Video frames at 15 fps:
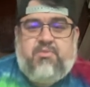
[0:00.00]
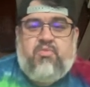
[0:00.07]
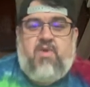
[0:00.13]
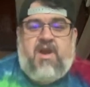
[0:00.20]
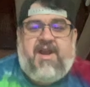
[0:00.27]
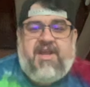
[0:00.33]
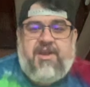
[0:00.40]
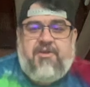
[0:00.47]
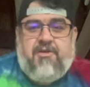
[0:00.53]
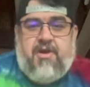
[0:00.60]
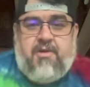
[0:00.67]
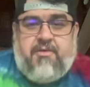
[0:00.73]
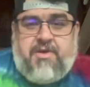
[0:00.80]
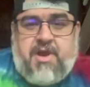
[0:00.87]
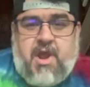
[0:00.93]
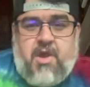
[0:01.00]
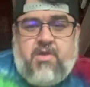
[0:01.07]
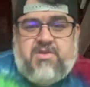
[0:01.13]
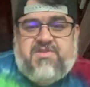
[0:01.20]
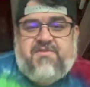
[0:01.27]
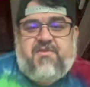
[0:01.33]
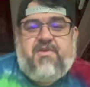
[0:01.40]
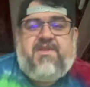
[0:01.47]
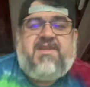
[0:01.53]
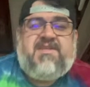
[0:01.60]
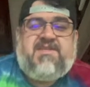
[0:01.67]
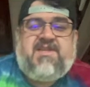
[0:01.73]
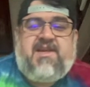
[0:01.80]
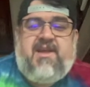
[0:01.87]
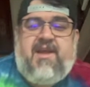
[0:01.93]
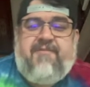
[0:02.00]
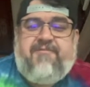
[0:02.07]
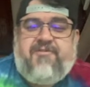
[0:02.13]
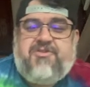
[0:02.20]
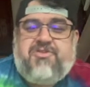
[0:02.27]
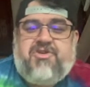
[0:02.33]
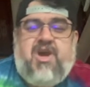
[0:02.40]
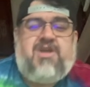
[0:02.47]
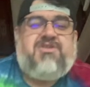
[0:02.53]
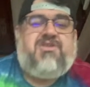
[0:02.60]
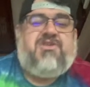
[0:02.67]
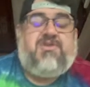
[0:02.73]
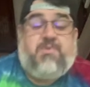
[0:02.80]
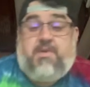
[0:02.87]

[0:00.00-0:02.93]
running your own nodes for these infrastructures,